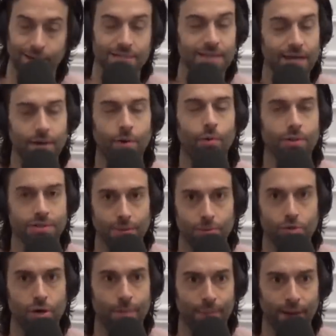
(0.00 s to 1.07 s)
Because I know once
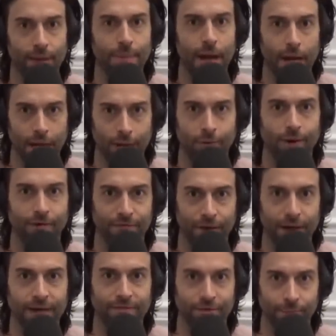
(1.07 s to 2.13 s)
I'm tripping, I'm not going to want to
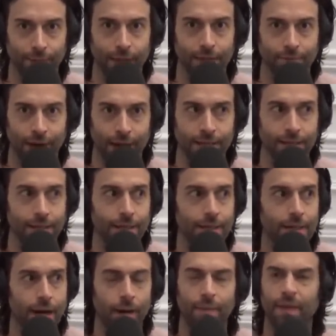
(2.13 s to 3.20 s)
fight everybody, right?
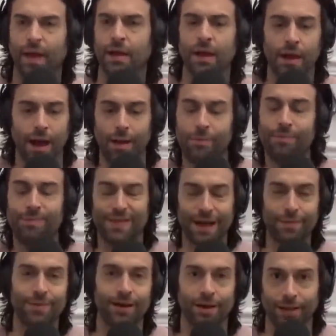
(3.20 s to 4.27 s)
I'll be like, that
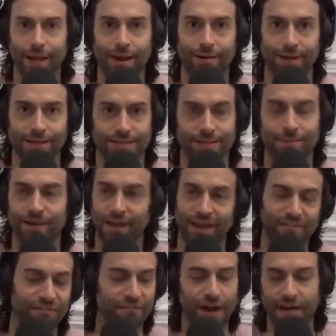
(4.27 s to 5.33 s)
would be hilarious to be
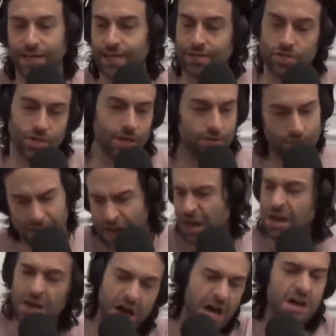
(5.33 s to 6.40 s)
like fighting and shit.
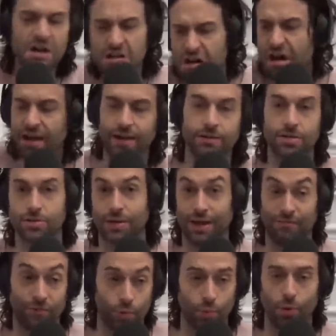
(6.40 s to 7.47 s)
And just
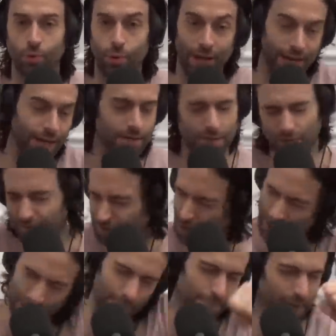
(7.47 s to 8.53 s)
if you were winning, just
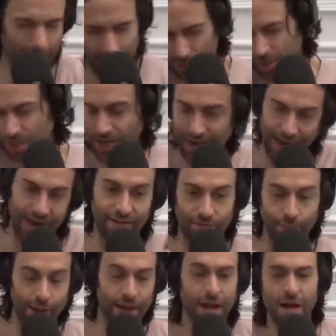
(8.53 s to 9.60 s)
fucking beating the shit out of
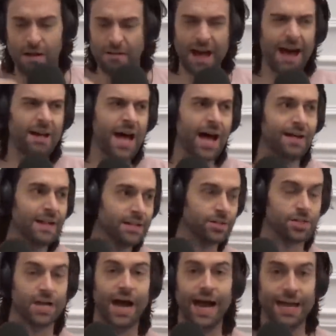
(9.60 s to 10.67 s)
everybody.
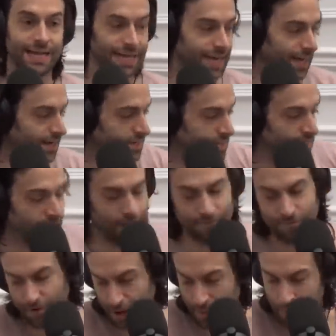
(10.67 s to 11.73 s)
Just high kicks
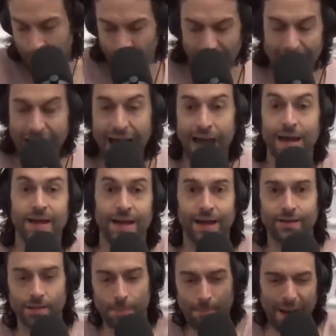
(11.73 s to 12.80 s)
and fucking bah,
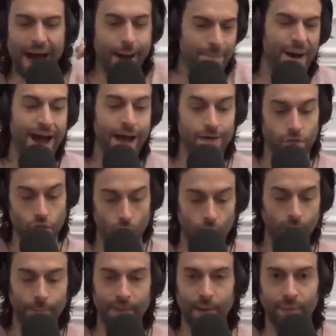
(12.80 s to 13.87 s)
and just bah,
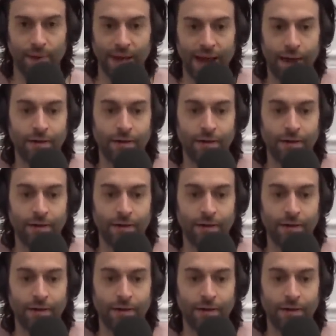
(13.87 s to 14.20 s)
choking people